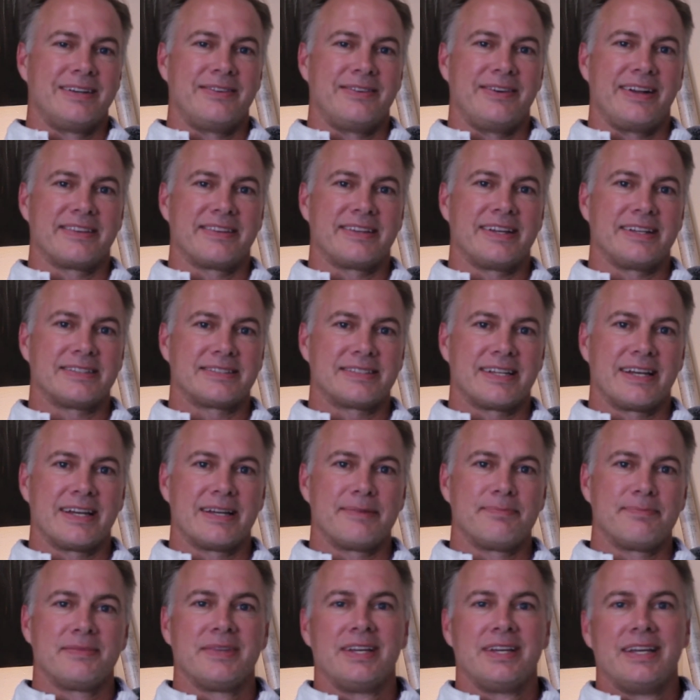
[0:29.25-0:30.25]
Around that
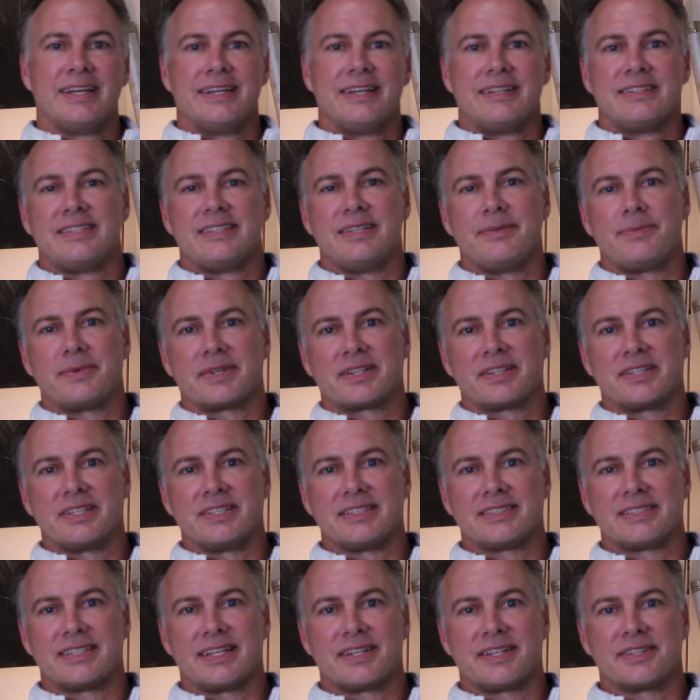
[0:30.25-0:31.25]
time, typically
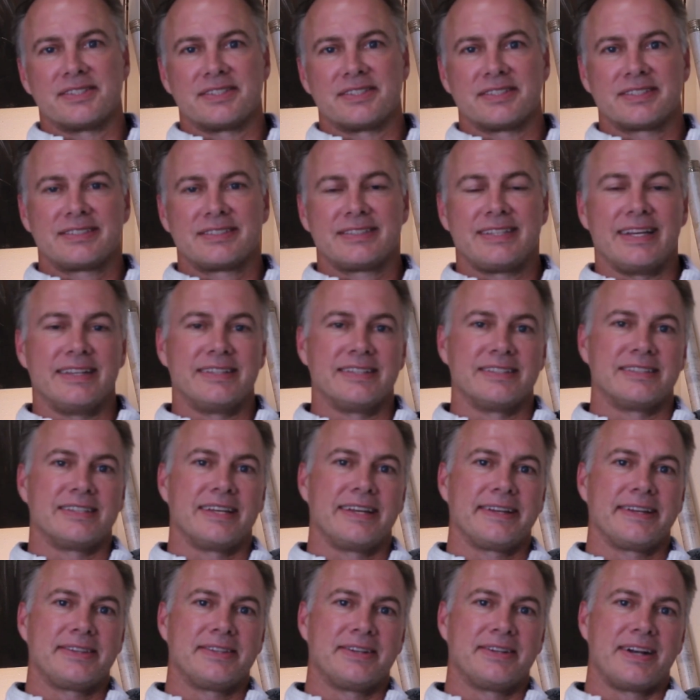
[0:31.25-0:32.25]
sellers tend to
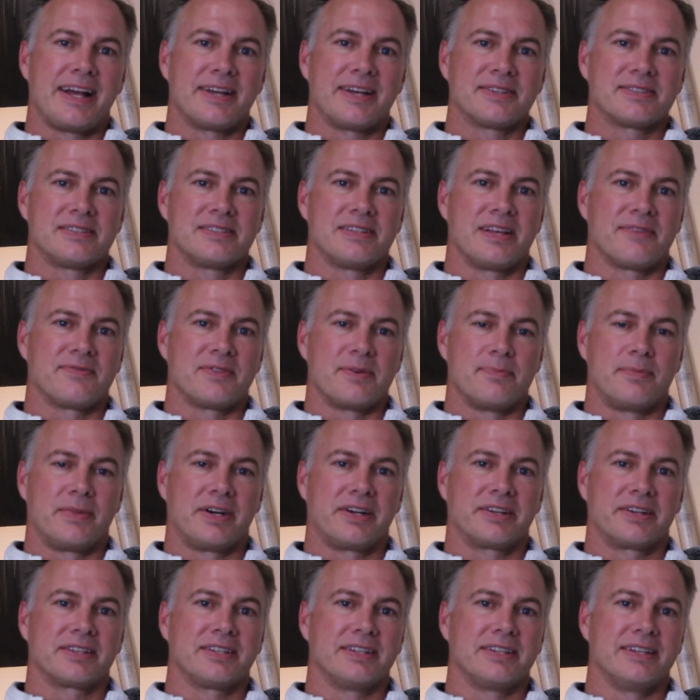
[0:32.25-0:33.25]
take their houses off the
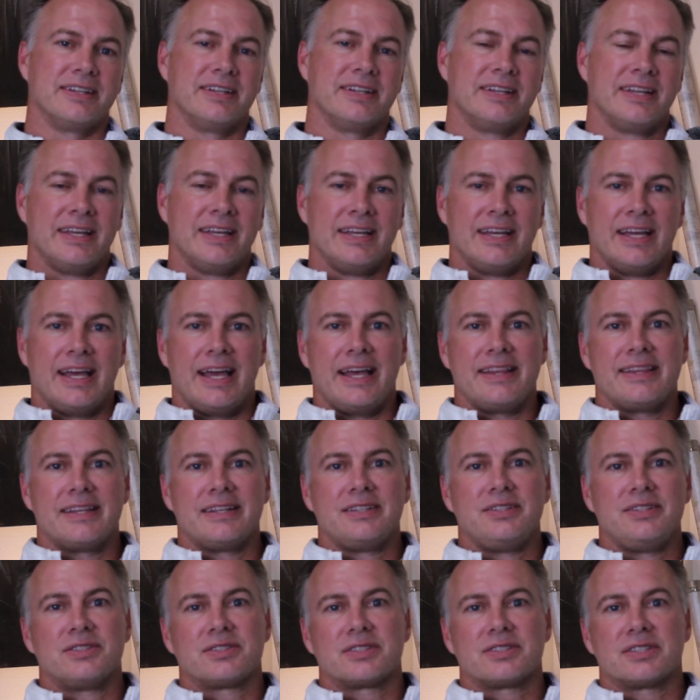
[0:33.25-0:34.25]
market and
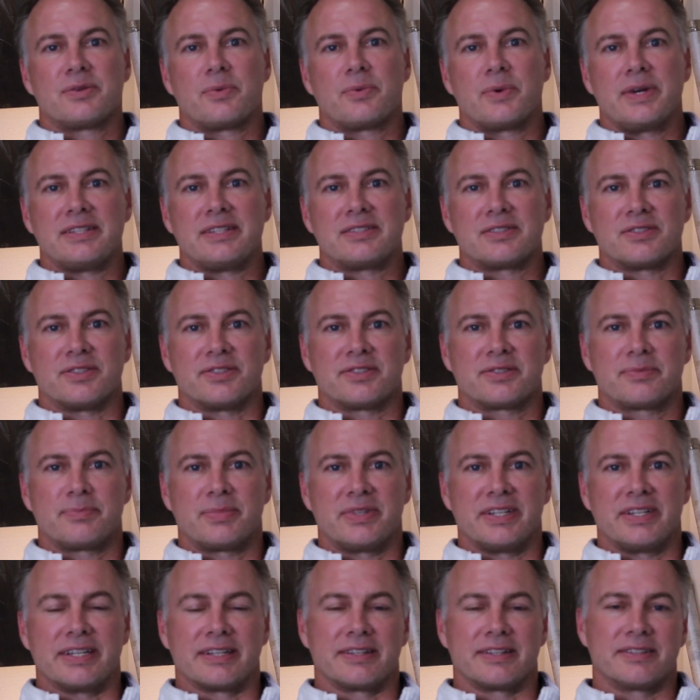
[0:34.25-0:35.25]
then usually wait till
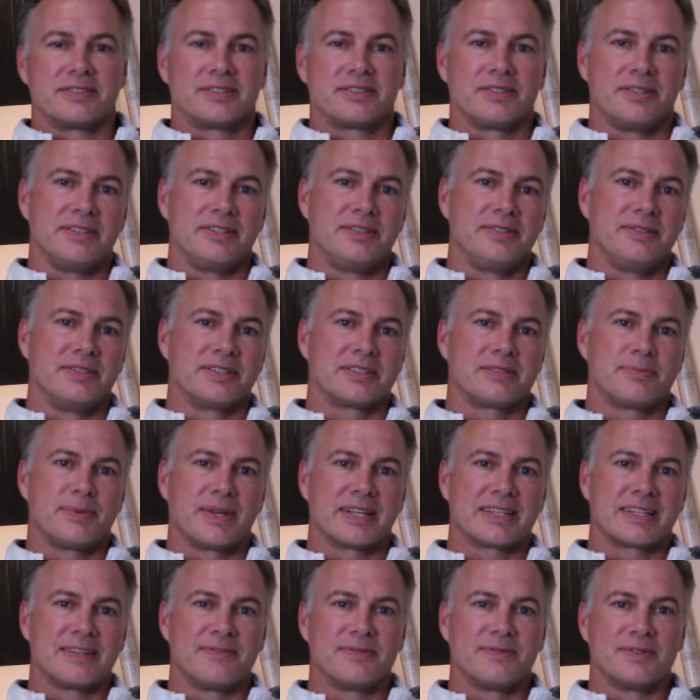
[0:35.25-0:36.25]
spring. So I do
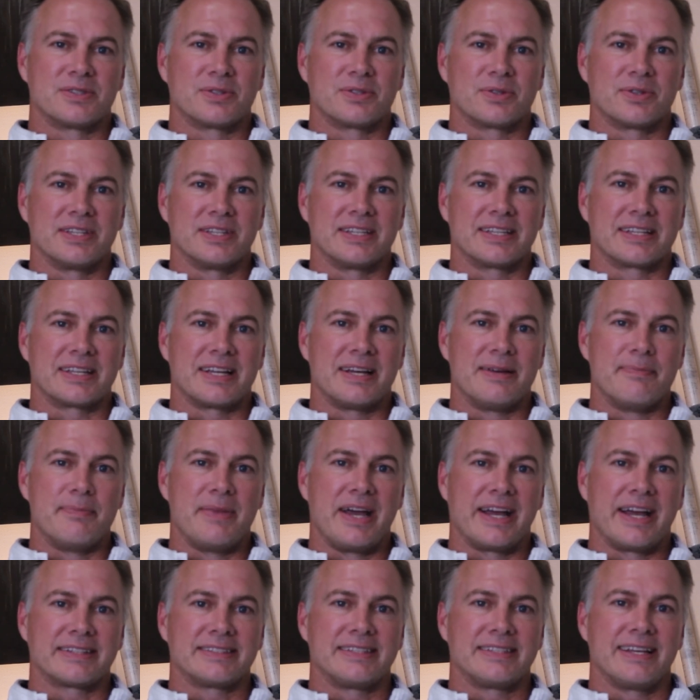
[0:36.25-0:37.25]
expect inventory to come
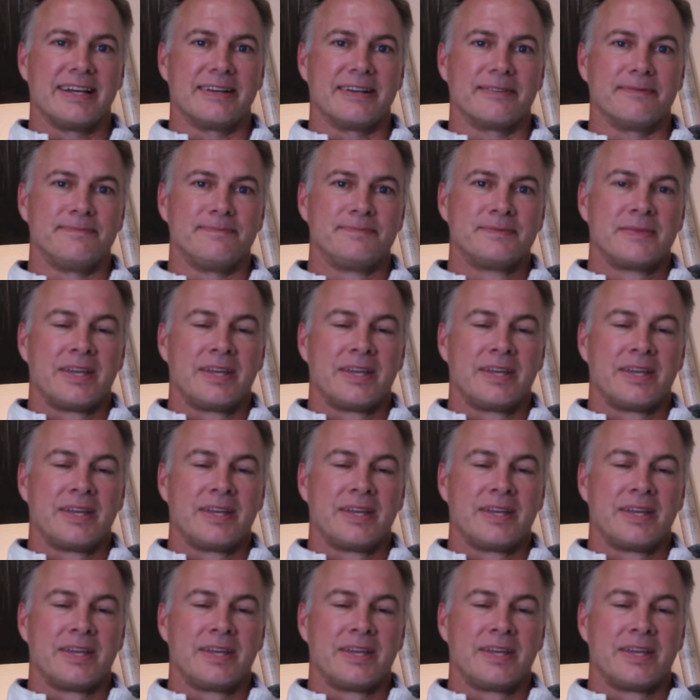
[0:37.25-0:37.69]
back down.